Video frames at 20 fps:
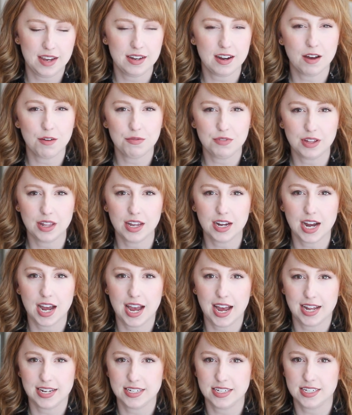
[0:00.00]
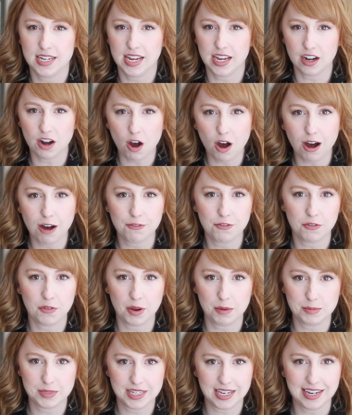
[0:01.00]
and not feel like I had to take it off if
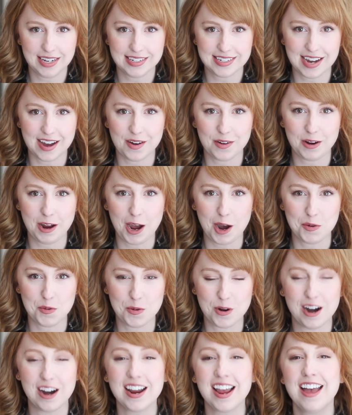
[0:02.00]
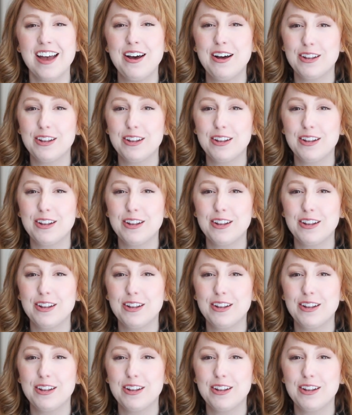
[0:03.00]
I'm sitting down at work.